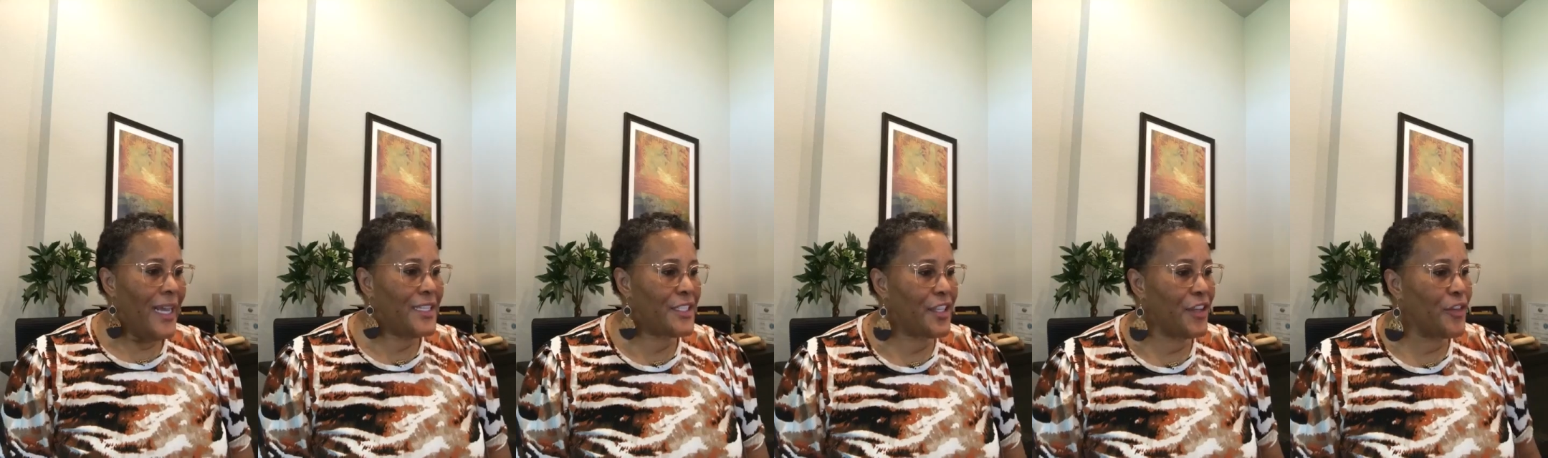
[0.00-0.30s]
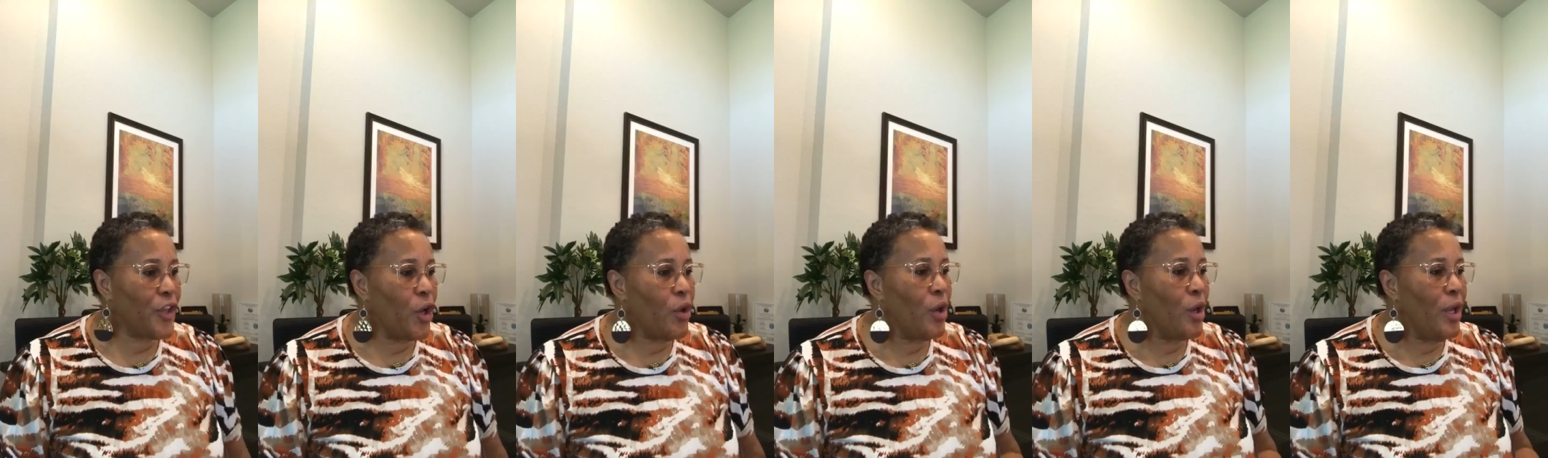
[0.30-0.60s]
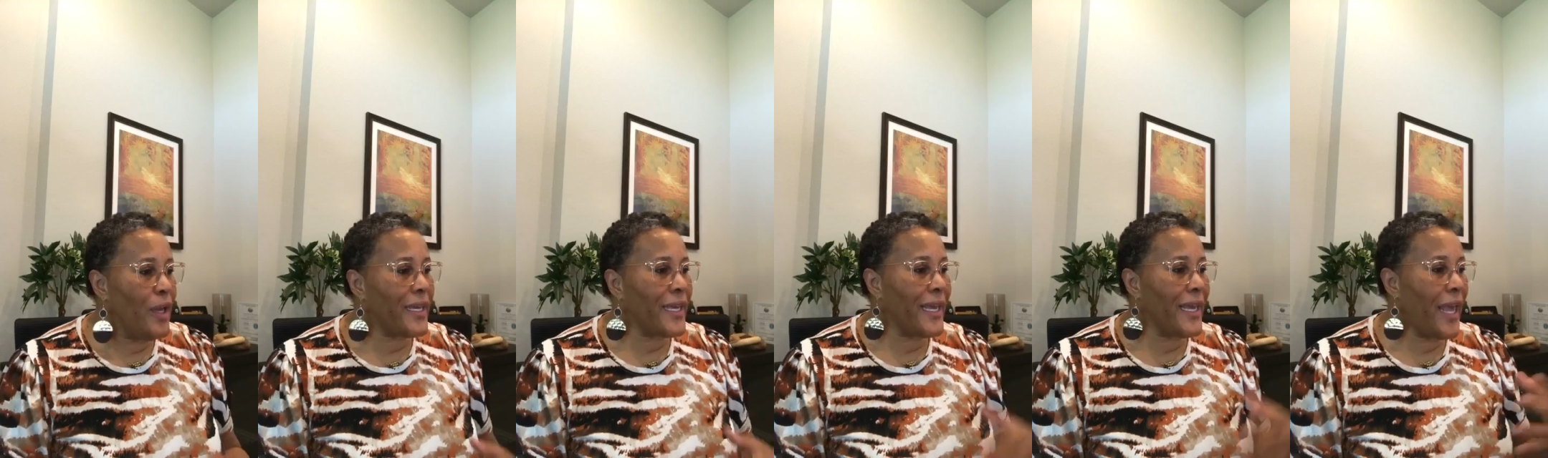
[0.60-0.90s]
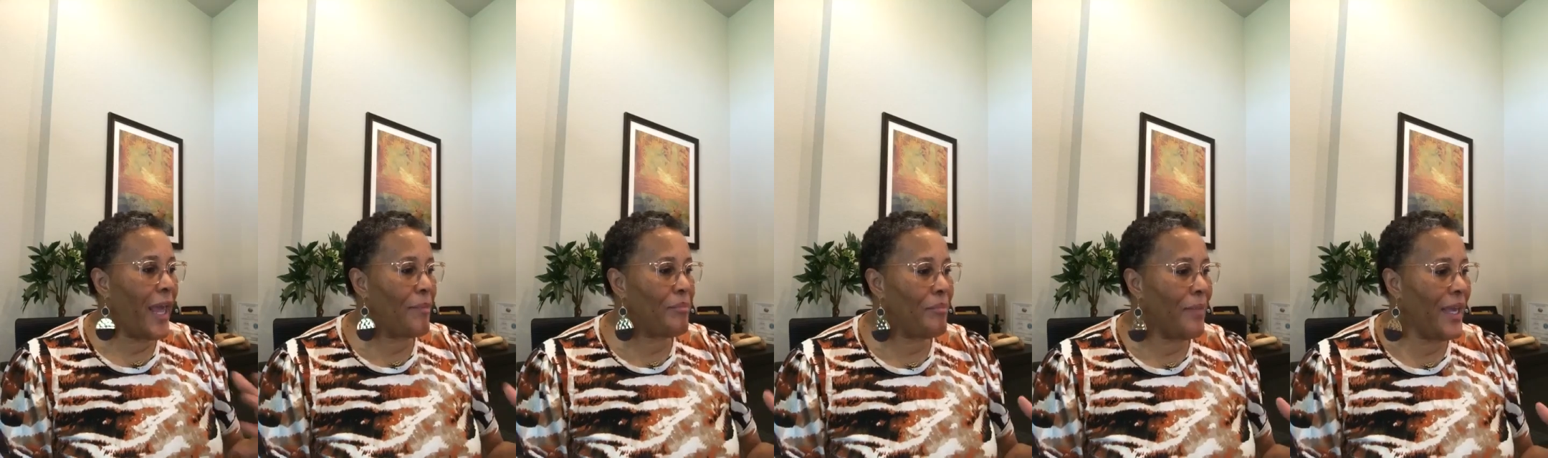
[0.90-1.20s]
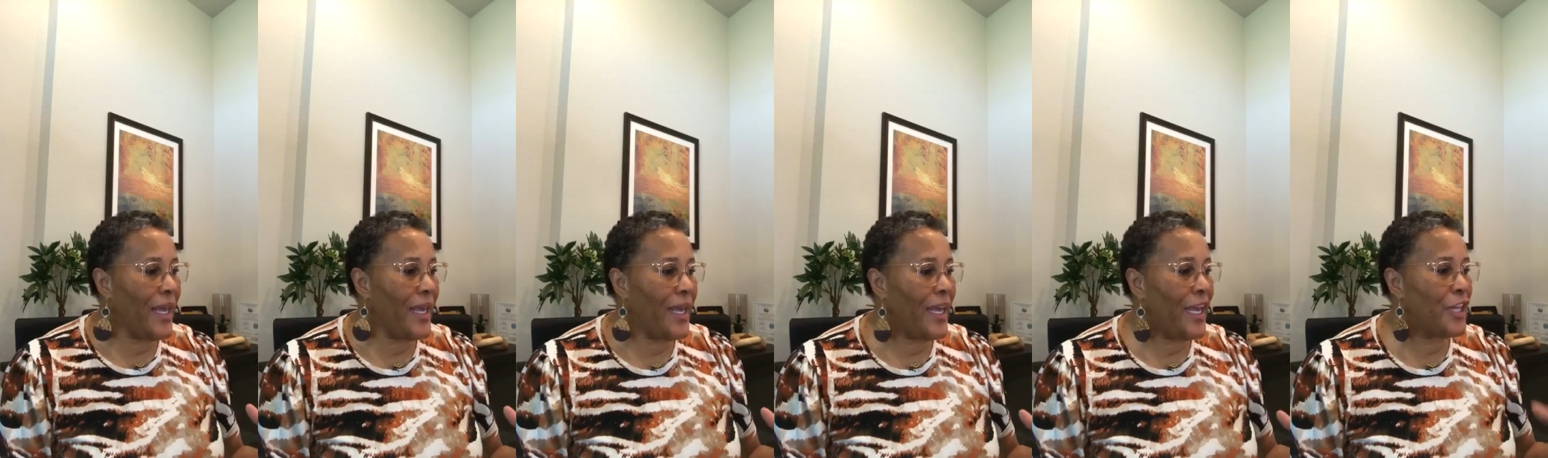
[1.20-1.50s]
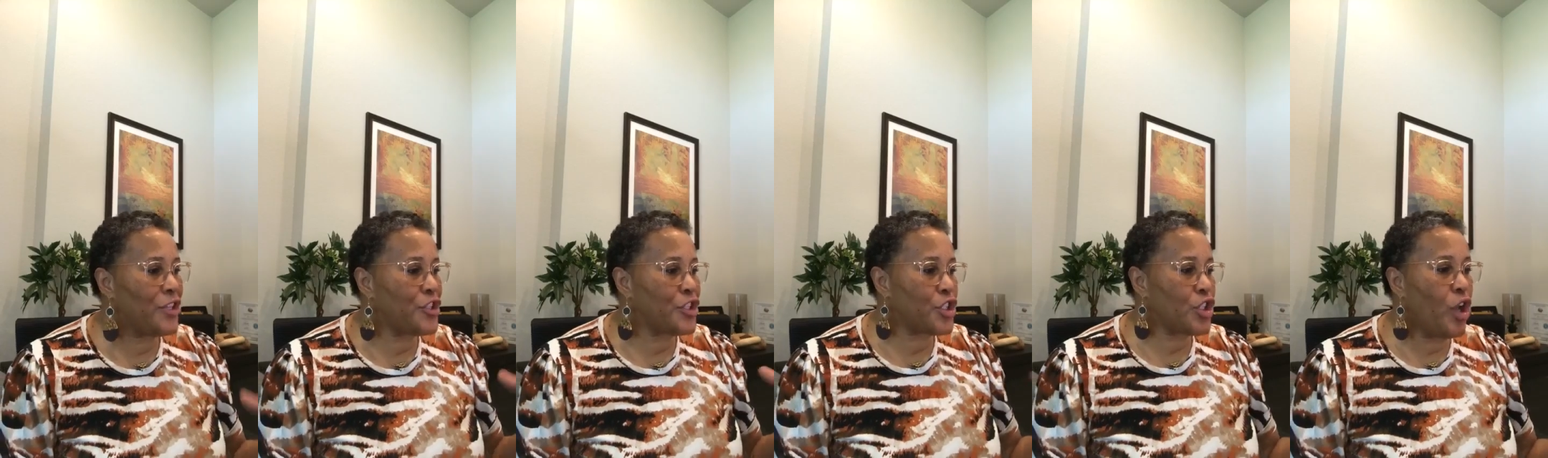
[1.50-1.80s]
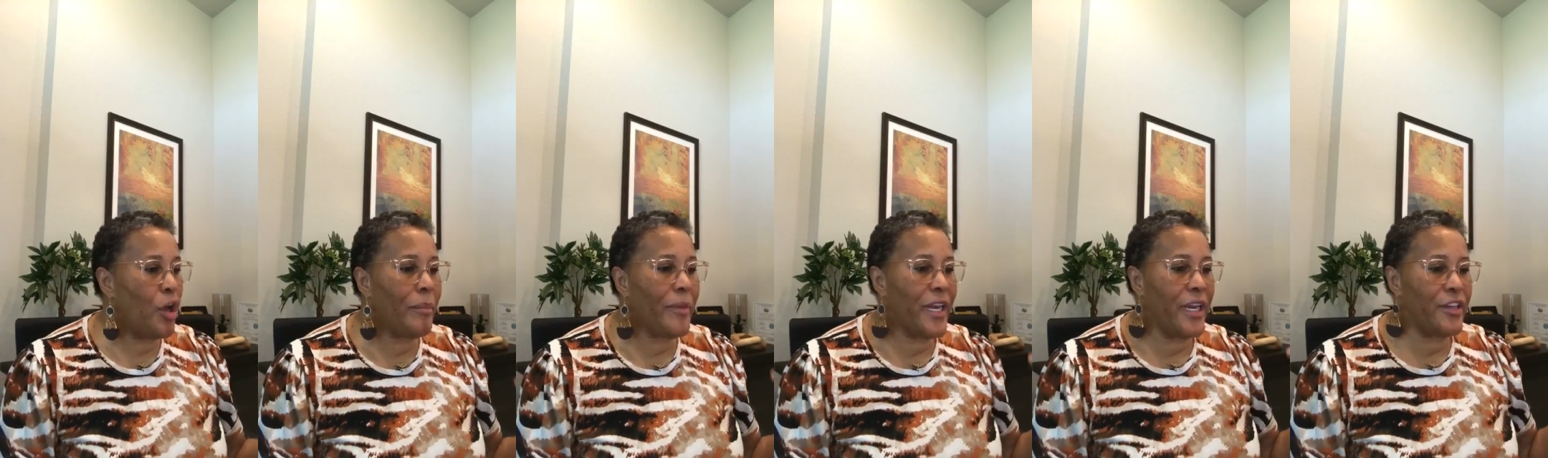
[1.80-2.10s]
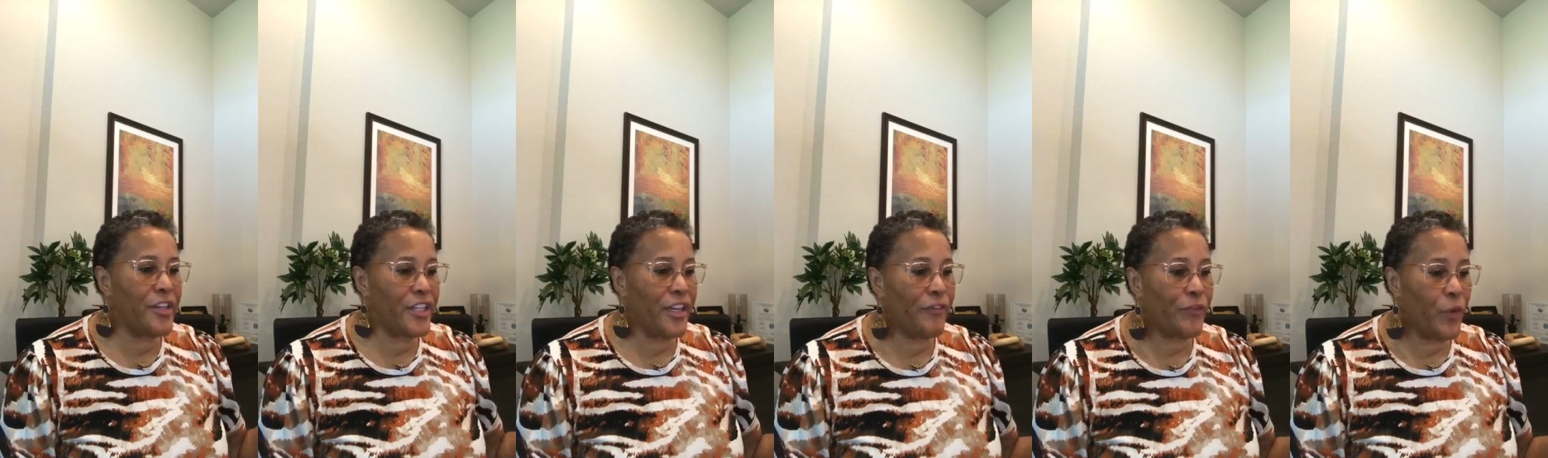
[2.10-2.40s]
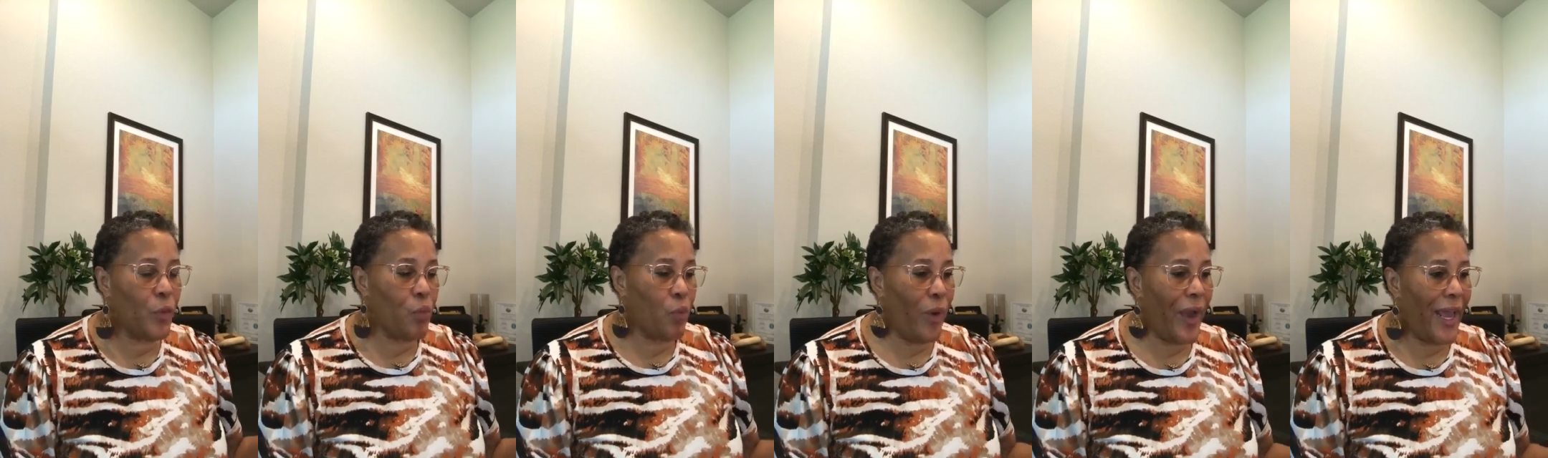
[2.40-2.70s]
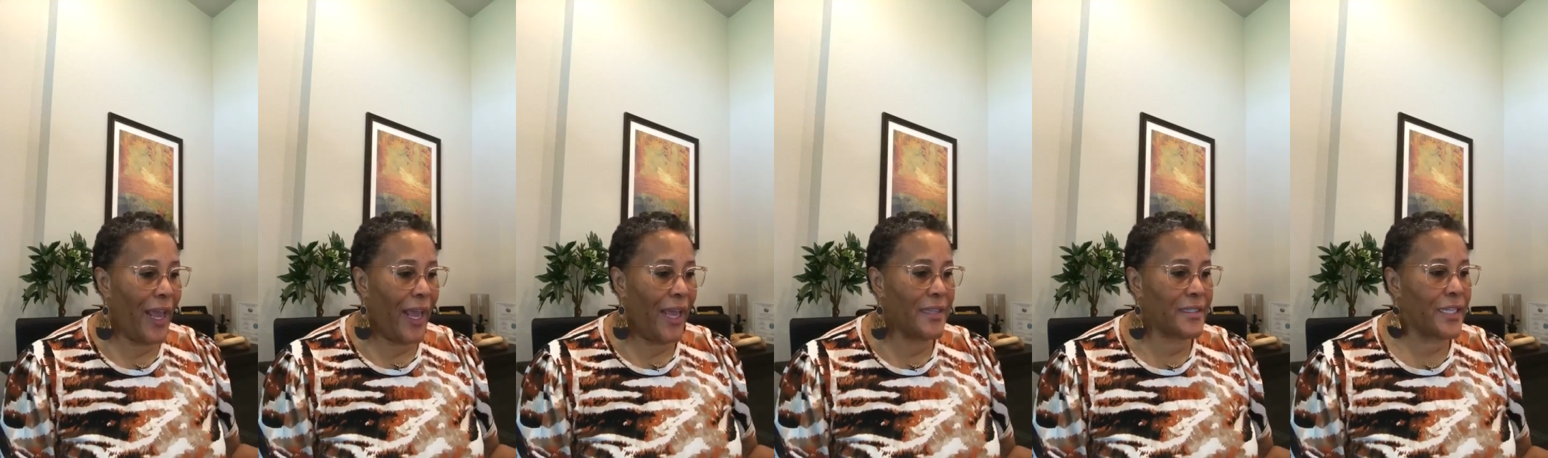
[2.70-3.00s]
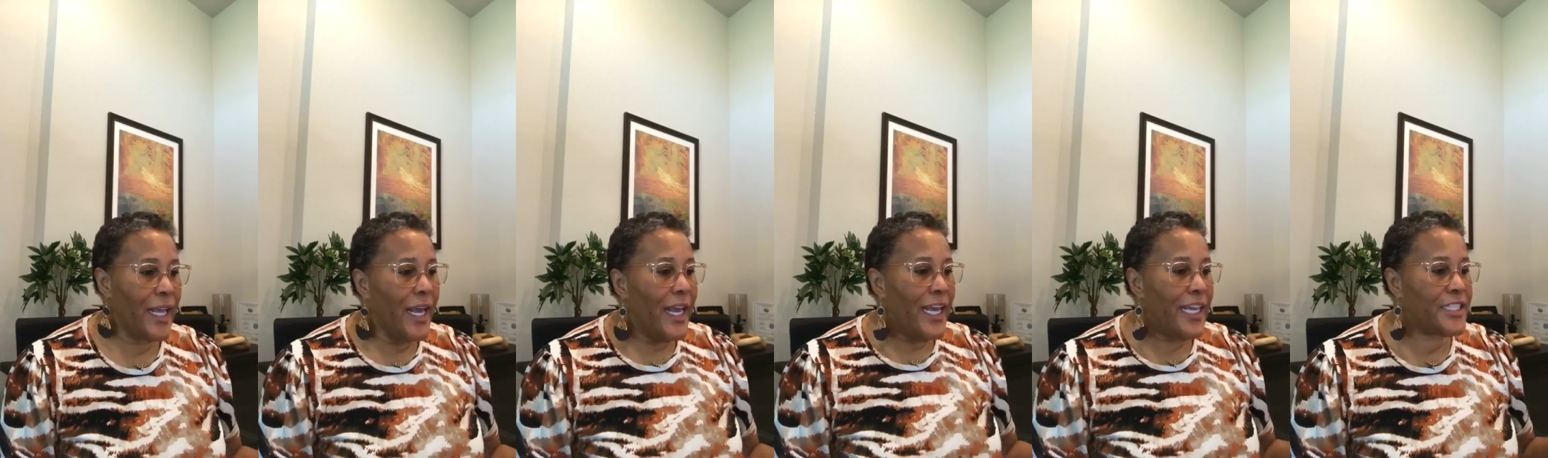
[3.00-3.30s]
He said, they're looking at me in so many different ways.